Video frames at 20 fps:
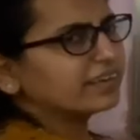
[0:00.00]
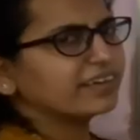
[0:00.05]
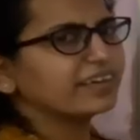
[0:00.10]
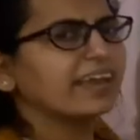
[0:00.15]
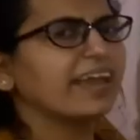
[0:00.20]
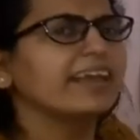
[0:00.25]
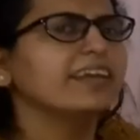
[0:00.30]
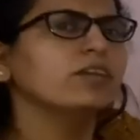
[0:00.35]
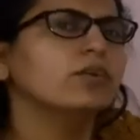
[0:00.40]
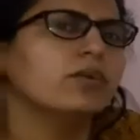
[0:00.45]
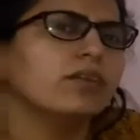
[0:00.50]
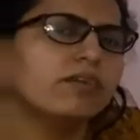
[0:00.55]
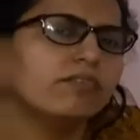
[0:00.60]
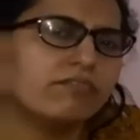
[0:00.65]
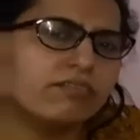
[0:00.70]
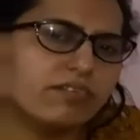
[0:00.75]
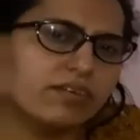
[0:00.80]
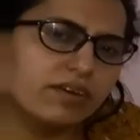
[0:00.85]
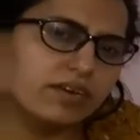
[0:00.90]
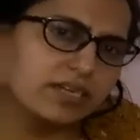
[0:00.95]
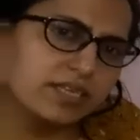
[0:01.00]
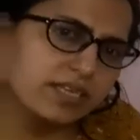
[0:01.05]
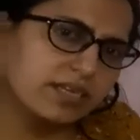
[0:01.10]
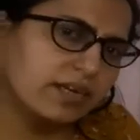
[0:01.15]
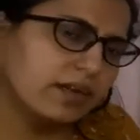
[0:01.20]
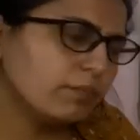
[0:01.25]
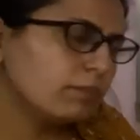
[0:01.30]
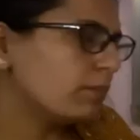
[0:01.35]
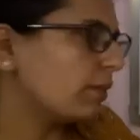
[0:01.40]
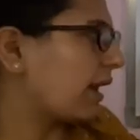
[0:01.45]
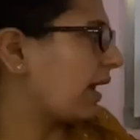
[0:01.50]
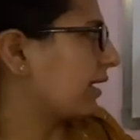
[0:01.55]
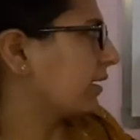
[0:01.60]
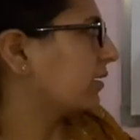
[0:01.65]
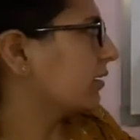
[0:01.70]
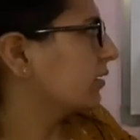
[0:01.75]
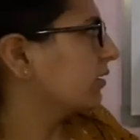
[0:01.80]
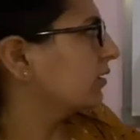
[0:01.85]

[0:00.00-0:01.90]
can you reverse it back?